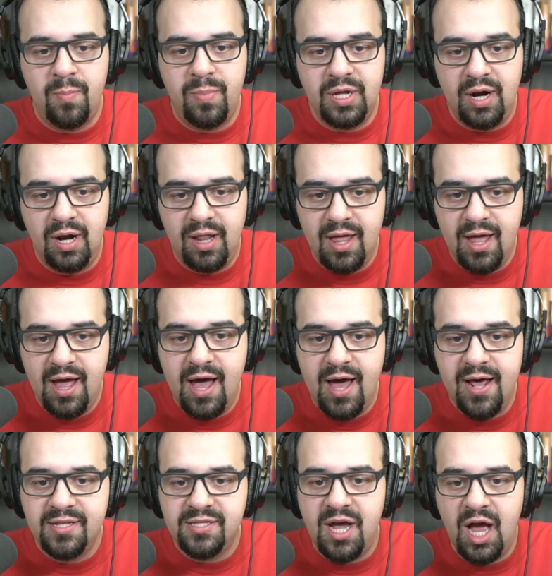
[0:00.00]
But a
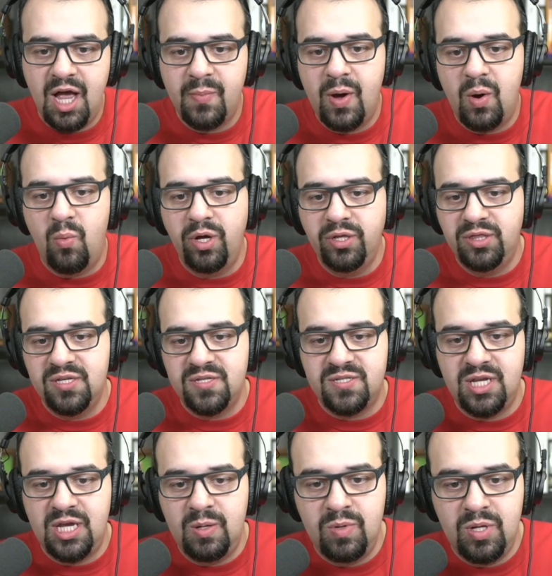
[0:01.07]
lot of talk about what
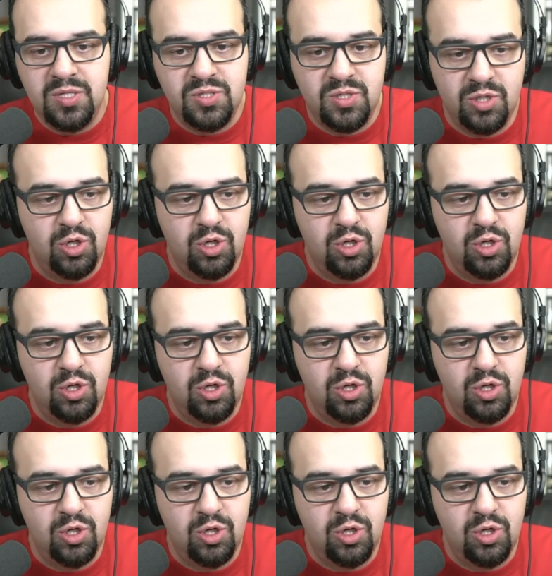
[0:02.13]
this team needs